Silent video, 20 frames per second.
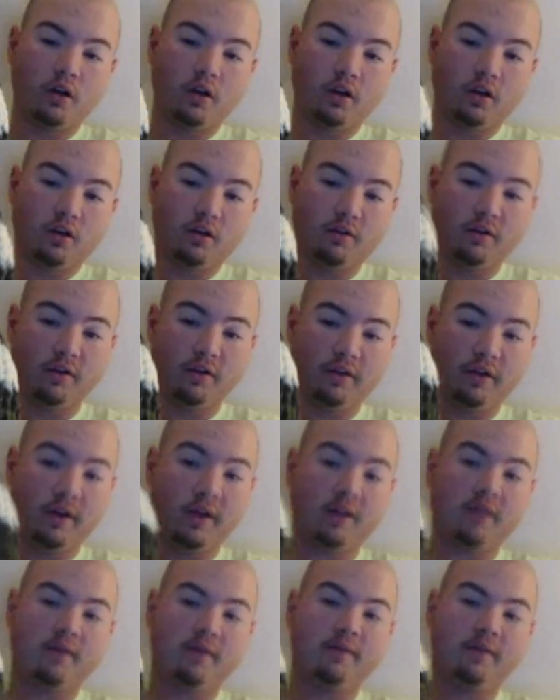the reason I
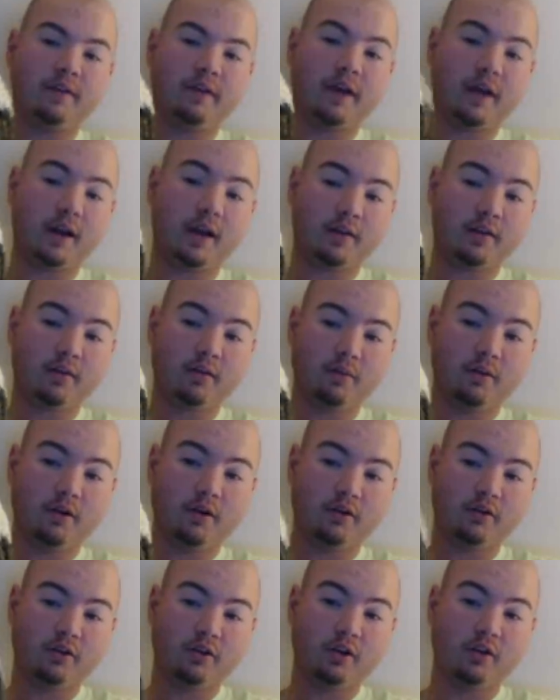love this hat so
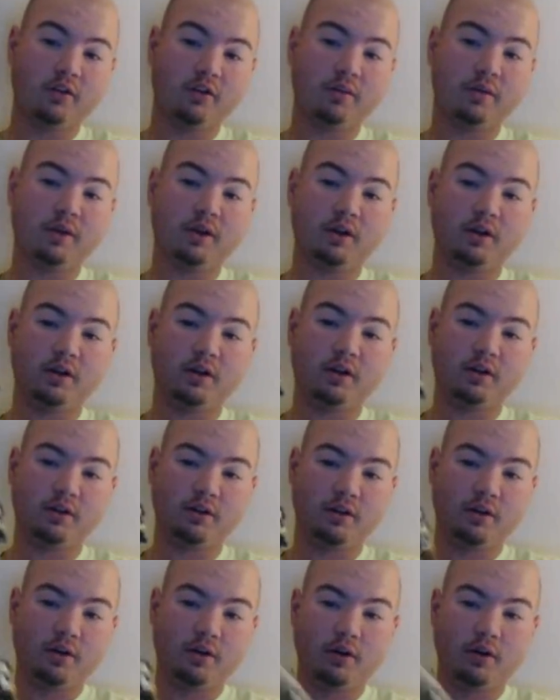much is because,